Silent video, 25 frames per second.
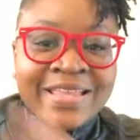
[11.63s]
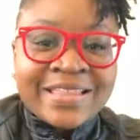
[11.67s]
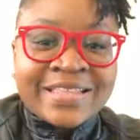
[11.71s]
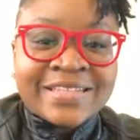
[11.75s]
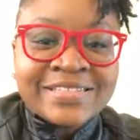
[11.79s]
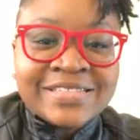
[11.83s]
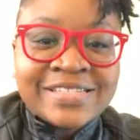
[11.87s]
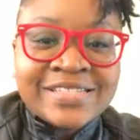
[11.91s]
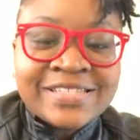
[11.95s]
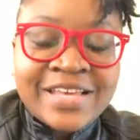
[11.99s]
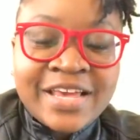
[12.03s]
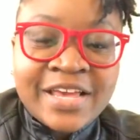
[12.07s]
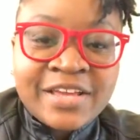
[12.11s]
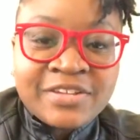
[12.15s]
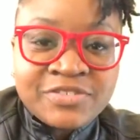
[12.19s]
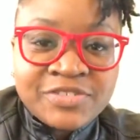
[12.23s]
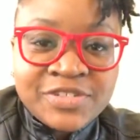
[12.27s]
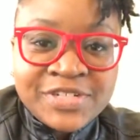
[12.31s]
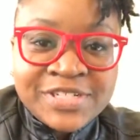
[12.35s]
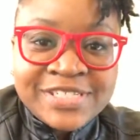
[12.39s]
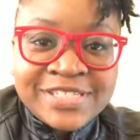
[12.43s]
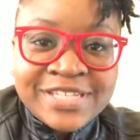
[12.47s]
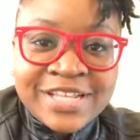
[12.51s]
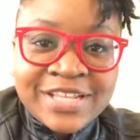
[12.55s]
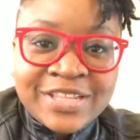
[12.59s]
This is
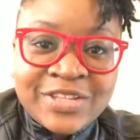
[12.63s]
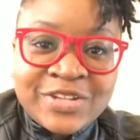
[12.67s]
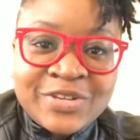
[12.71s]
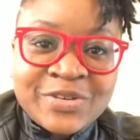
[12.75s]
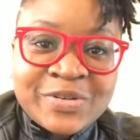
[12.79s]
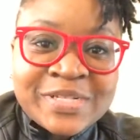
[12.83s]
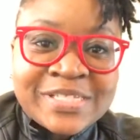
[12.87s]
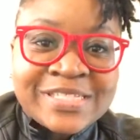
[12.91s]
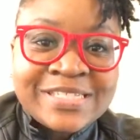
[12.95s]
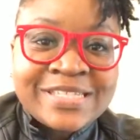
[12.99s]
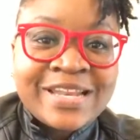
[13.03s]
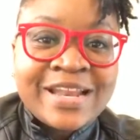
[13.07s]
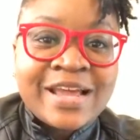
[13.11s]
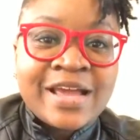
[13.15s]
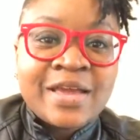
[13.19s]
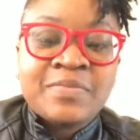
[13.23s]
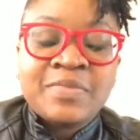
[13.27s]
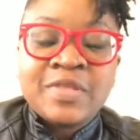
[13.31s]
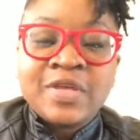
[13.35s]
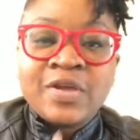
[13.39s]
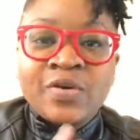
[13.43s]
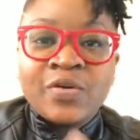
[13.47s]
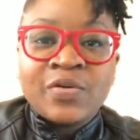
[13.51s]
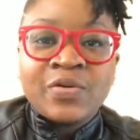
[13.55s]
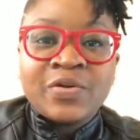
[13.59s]
Andrea St. Louis, and I'm
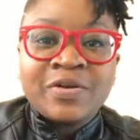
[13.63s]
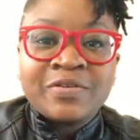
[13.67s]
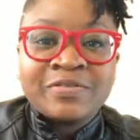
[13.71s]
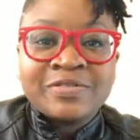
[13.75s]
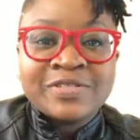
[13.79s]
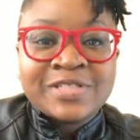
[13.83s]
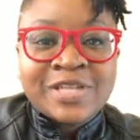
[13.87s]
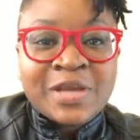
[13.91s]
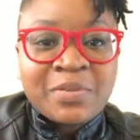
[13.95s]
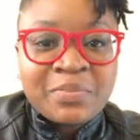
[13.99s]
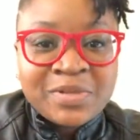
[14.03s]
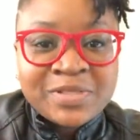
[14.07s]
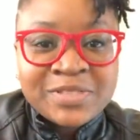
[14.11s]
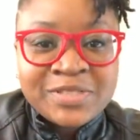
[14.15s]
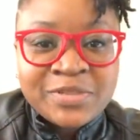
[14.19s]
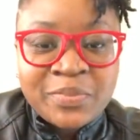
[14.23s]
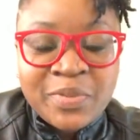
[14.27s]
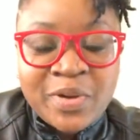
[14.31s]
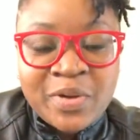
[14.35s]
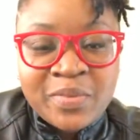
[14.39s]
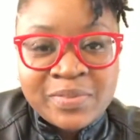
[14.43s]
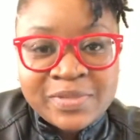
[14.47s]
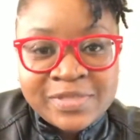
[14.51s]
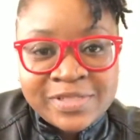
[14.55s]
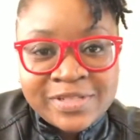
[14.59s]
the owner of Step Into
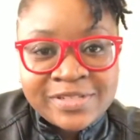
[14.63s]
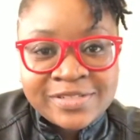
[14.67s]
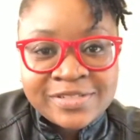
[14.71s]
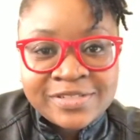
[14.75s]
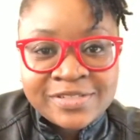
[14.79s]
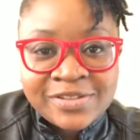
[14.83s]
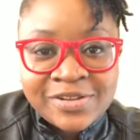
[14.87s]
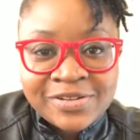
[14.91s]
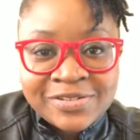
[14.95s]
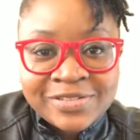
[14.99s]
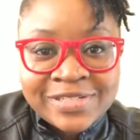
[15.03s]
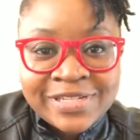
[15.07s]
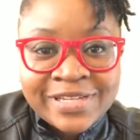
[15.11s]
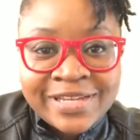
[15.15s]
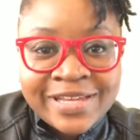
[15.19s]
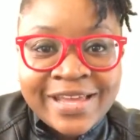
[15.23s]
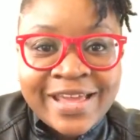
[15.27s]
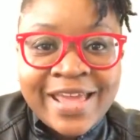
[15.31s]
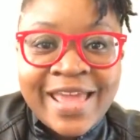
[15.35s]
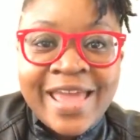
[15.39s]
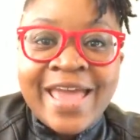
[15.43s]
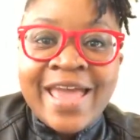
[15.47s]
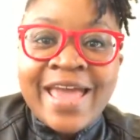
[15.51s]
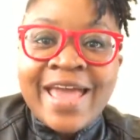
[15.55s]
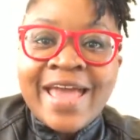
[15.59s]
Purpose
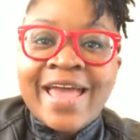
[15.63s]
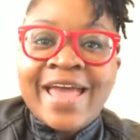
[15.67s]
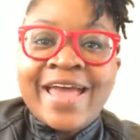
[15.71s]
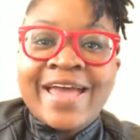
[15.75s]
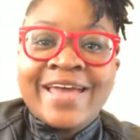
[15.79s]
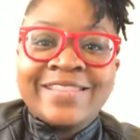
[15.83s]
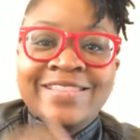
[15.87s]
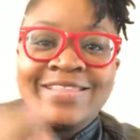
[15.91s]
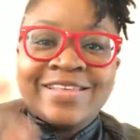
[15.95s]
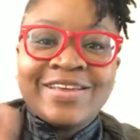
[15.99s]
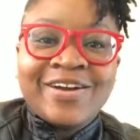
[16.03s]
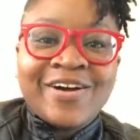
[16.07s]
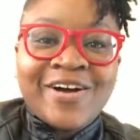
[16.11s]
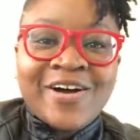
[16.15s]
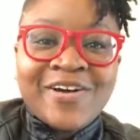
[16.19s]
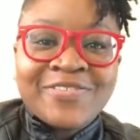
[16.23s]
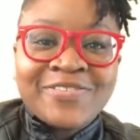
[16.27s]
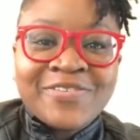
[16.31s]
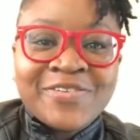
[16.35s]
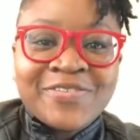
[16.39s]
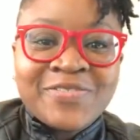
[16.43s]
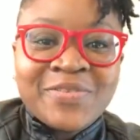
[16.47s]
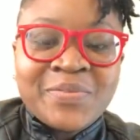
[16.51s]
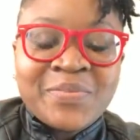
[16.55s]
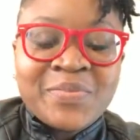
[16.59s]
Consulting and the
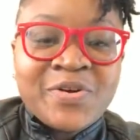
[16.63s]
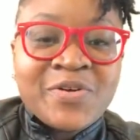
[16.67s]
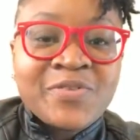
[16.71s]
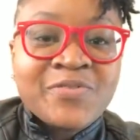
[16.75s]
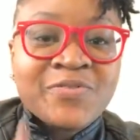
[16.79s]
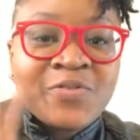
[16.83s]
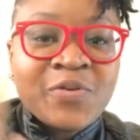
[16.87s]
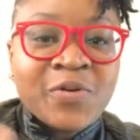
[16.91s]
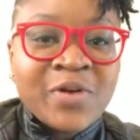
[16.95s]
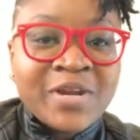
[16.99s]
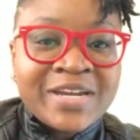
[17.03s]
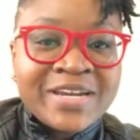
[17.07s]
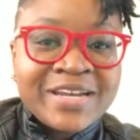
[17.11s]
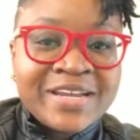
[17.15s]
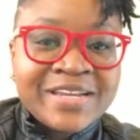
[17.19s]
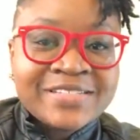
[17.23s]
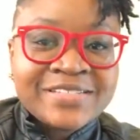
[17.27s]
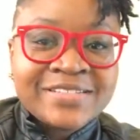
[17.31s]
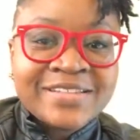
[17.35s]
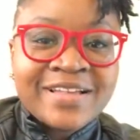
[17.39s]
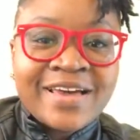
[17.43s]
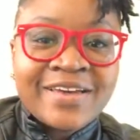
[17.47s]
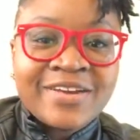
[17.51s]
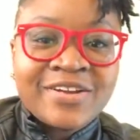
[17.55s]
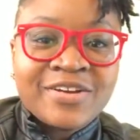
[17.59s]
author of the book 40
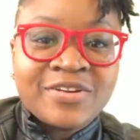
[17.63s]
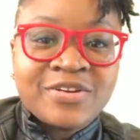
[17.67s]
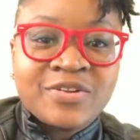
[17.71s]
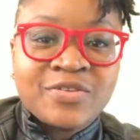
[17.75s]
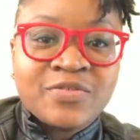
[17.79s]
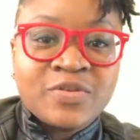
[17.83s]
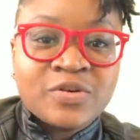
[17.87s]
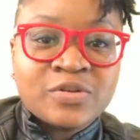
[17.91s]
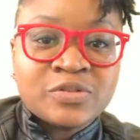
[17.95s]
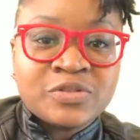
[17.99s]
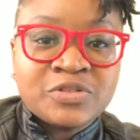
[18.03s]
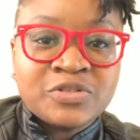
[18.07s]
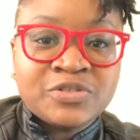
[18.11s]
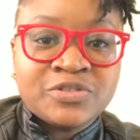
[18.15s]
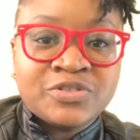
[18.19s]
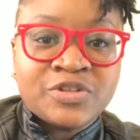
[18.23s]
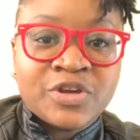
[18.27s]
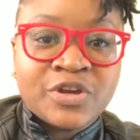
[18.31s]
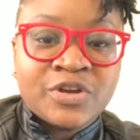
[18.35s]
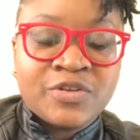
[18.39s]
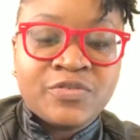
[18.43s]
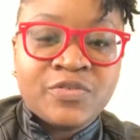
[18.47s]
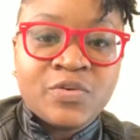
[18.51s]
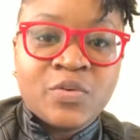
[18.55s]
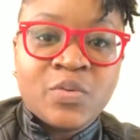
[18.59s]
Days Lighter, A Devotional
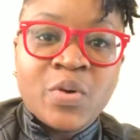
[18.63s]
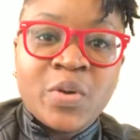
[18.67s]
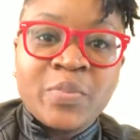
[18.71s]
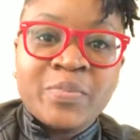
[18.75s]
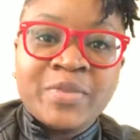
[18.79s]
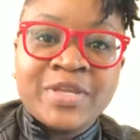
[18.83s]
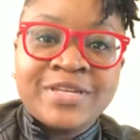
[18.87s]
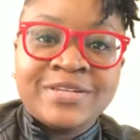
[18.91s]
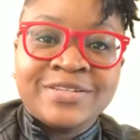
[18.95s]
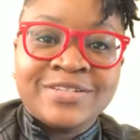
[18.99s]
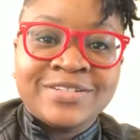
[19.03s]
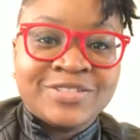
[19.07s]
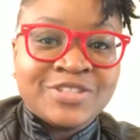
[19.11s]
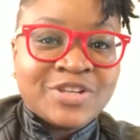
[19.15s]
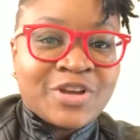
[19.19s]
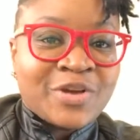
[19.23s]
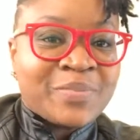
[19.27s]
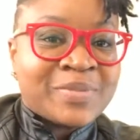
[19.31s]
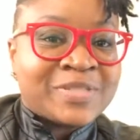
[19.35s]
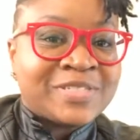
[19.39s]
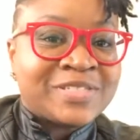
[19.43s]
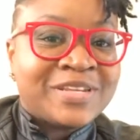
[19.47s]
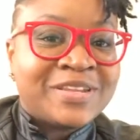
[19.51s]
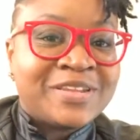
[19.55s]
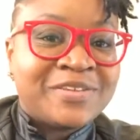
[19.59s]
Journey for Women
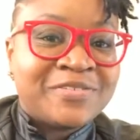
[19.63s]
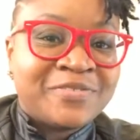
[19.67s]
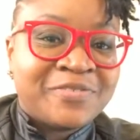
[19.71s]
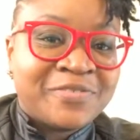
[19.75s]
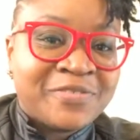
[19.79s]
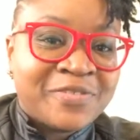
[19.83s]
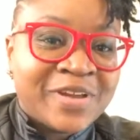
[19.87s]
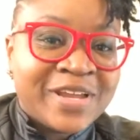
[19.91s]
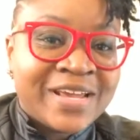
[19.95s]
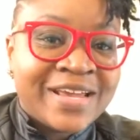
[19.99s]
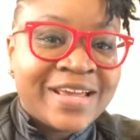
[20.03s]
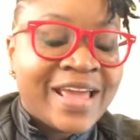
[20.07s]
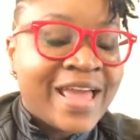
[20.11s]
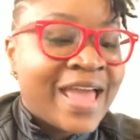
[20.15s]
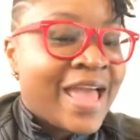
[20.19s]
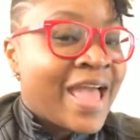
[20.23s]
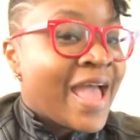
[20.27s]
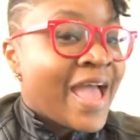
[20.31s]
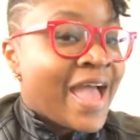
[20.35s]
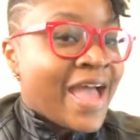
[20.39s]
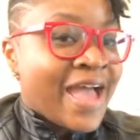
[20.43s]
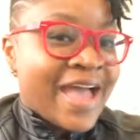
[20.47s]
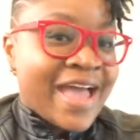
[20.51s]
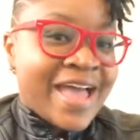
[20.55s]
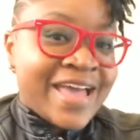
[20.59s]
Determined to Live Free,
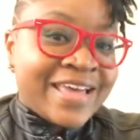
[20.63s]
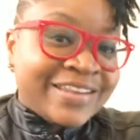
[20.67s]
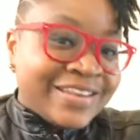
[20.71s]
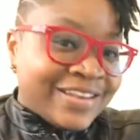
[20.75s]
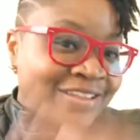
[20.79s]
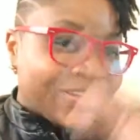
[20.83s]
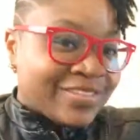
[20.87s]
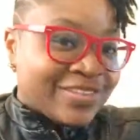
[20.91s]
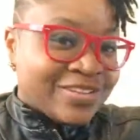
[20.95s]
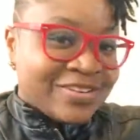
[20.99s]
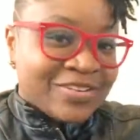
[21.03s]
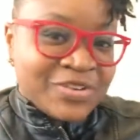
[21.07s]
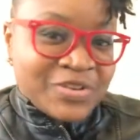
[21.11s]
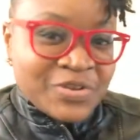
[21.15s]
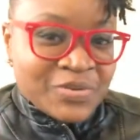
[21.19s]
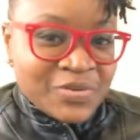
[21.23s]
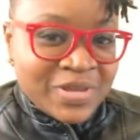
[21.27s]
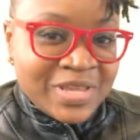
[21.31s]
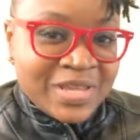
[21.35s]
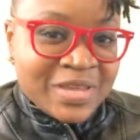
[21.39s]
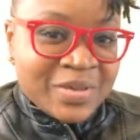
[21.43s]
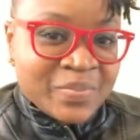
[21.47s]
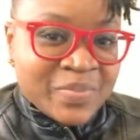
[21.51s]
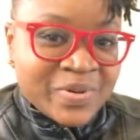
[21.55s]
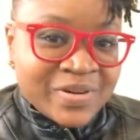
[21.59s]
and the new
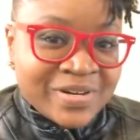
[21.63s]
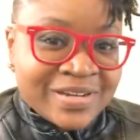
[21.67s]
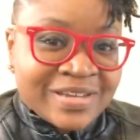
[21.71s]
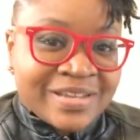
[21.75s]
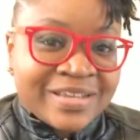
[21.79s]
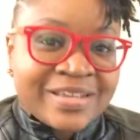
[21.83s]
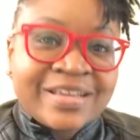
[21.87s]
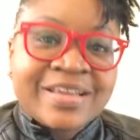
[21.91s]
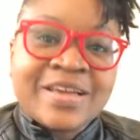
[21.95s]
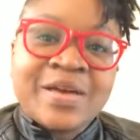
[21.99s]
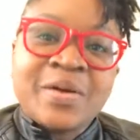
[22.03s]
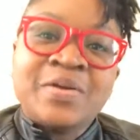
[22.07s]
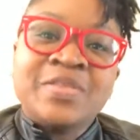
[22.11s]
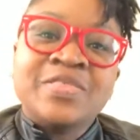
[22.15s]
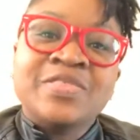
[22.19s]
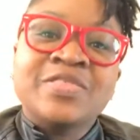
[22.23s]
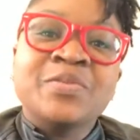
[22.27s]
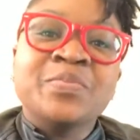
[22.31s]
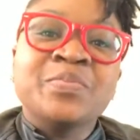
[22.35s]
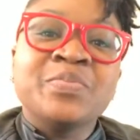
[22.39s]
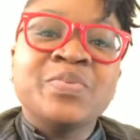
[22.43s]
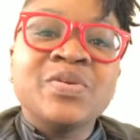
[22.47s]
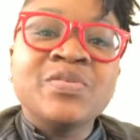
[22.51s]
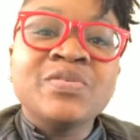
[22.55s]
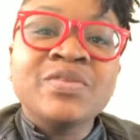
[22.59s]
ebook,
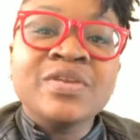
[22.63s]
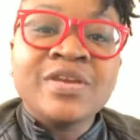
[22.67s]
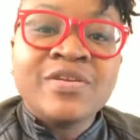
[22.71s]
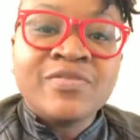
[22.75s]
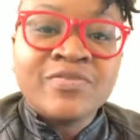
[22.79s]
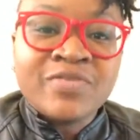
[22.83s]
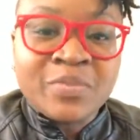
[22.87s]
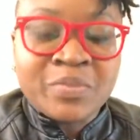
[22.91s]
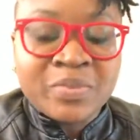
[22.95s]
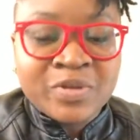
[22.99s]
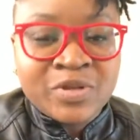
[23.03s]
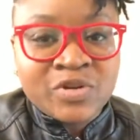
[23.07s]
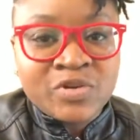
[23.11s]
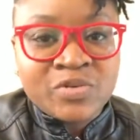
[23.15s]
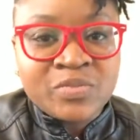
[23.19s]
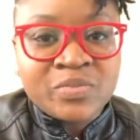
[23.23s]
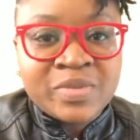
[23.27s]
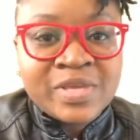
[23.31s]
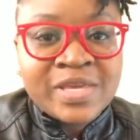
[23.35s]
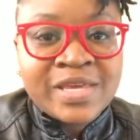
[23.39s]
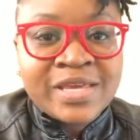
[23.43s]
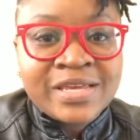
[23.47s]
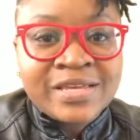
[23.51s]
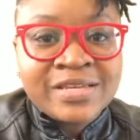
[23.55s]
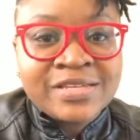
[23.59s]
The Beauty of the
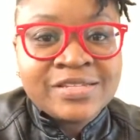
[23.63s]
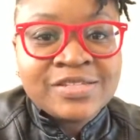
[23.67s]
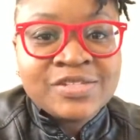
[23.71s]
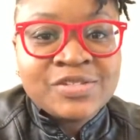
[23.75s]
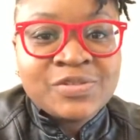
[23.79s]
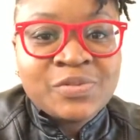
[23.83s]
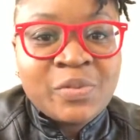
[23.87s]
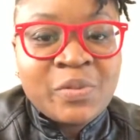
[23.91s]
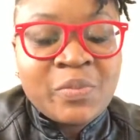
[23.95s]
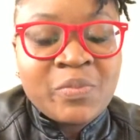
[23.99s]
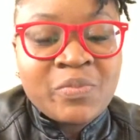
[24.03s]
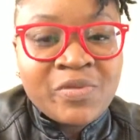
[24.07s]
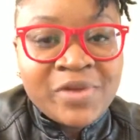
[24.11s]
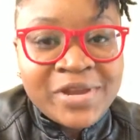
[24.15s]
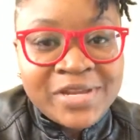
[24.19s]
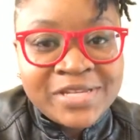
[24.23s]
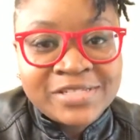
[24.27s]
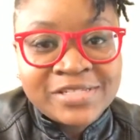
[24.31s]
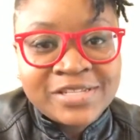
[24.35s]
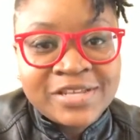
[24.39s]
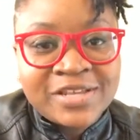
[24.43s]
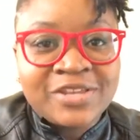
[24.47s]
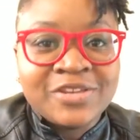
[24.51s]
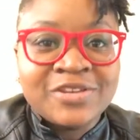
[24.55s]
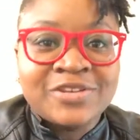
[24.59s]
Bloom, Keys to
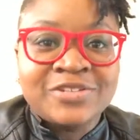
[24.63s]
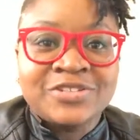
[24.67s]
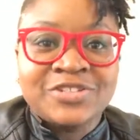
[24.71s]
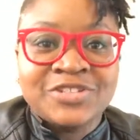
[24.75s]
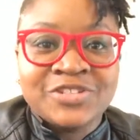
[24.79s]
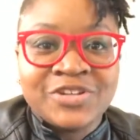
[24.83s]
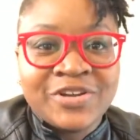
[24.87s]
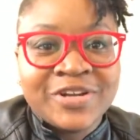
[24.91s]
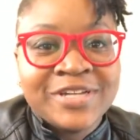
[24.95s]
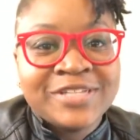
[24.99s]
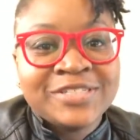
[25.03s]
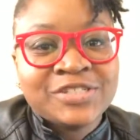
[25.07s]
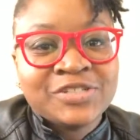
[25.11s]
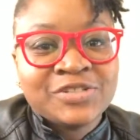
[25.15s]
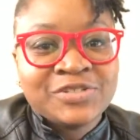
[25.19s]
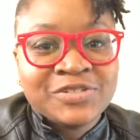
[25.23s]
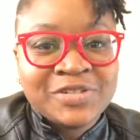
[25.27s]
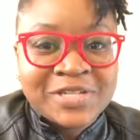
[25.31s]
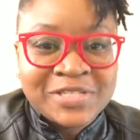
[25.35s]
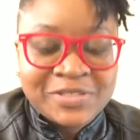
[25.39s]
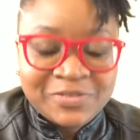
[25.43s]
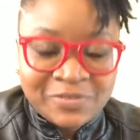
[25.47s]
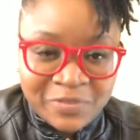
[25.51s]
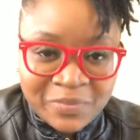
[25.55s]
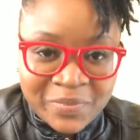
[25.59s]
Embracing Your Journey to
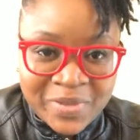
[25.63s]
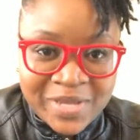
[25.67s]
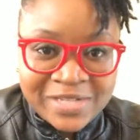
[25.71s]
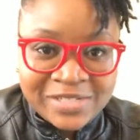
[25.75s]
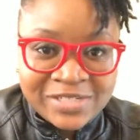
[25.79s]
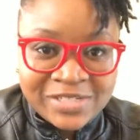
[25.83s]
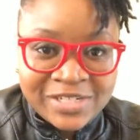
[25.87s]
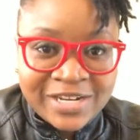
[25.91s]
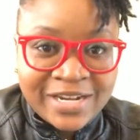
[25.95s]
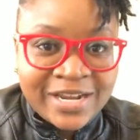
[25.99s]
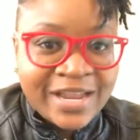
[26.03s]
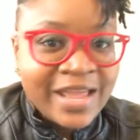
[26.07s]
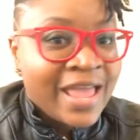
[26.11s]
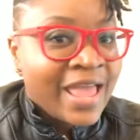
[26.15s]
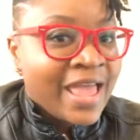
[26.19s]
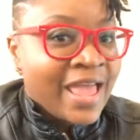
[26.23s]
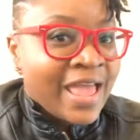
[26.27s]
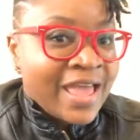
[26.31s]
Transformation.